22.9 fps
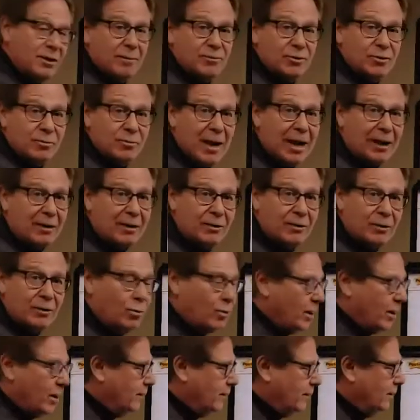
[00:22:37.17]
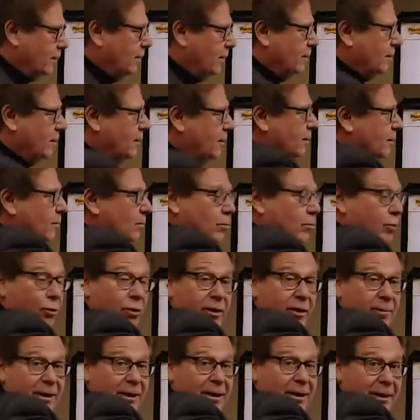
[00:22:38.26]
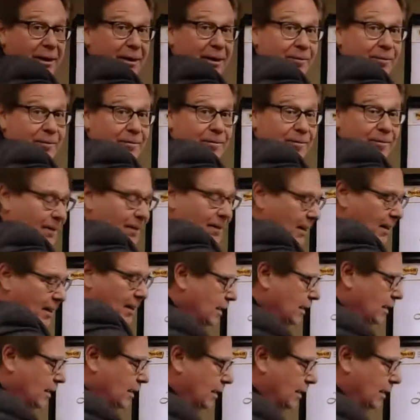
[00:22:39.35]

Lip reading: it always comes back to the what? Point of beginning.